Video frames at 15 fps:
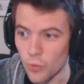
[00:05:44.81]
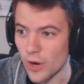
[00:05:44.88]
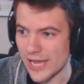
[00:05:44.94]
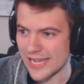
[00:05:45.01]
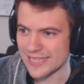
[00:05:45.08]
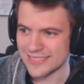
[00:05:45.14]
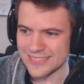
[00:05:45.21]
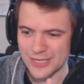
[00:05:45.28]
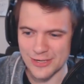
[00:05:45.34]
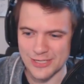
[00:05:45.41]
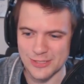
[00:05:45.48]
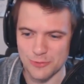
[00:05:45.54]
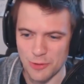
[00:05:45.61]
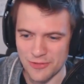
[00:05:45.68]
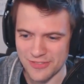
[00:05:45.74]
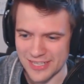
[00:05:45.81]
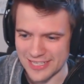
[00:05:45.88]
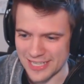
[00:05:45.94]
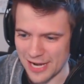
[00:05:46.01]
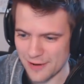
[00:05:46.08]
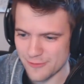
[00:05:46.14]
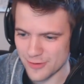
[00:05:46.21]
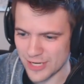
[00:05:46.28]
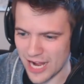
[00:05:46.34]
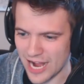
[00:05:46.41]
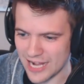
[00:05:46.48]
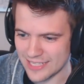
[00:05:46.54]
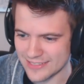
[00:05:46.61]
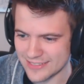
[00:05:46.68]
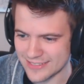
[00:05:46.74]
Wait, there is one thing that I
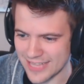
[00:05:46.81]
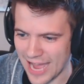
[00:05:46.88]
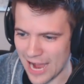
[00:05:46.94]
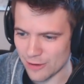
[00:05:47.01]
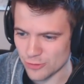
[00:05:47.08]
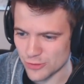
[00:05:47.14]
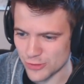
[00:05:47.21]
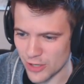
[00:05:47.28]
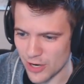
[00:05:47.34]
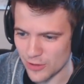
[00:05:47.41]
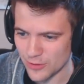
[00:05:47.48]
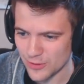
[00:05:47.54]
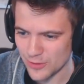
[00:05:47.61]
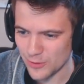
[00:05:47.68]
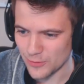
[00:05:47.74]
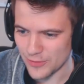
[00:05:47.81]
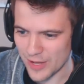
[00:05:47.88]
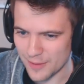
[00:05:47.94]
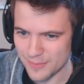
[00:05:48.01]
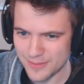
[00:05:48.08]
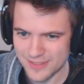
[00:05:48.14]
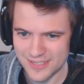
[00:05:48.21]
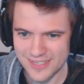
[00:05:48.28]
forgot. The outro. Hold up.